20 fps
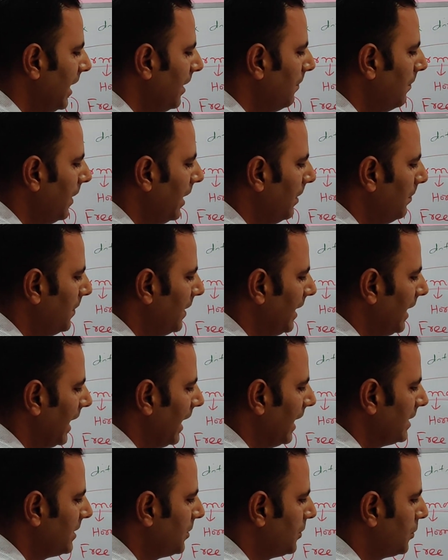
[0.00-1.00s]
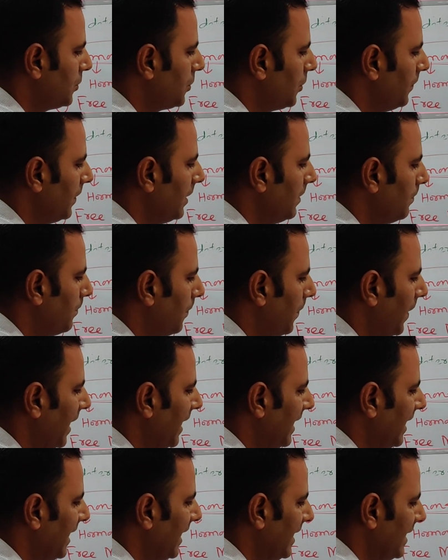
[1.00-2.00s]
may be a twin
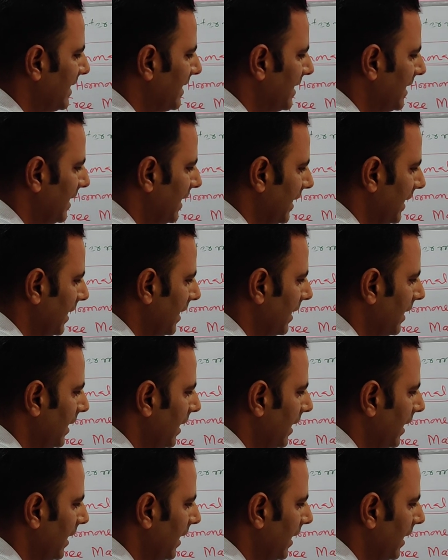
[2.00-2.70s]
pregnancy.